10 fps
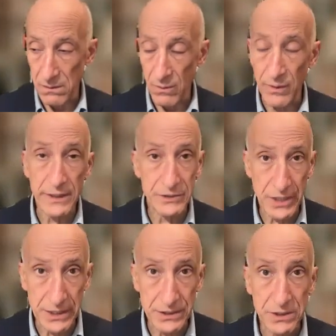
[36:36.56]

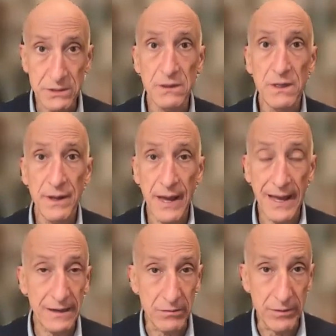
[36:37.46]
organization
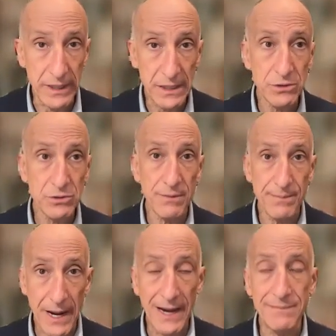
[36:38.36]
and agree to
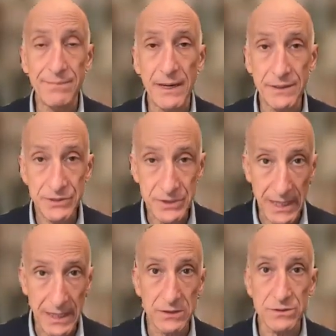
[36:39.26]
abide by the
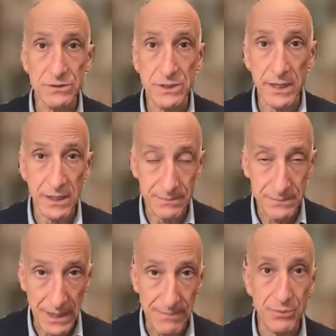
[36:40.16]
standards that it
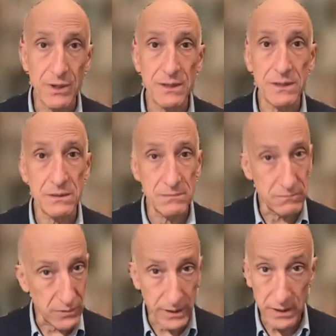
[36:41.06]
comes up with, and
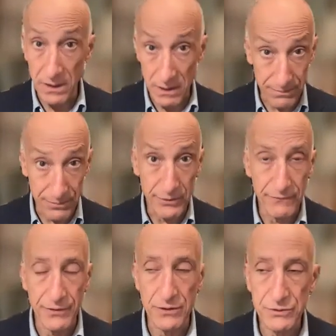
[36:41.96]
we're going to
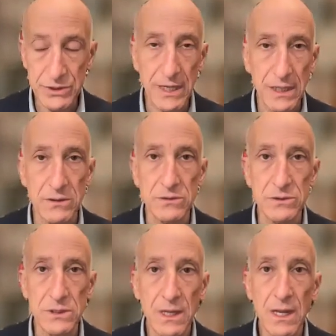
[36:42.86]
approve those
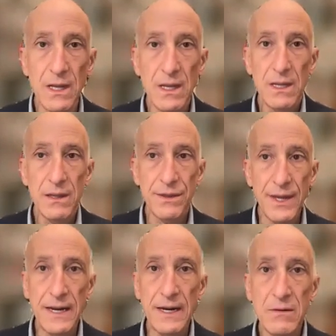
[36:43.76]
standards,
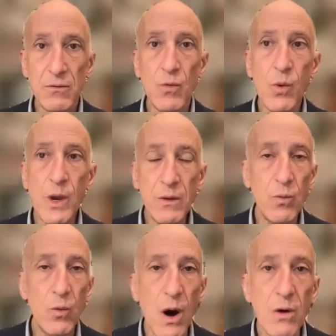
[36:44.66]
then we
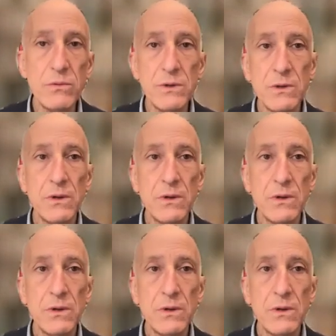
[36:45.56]
won't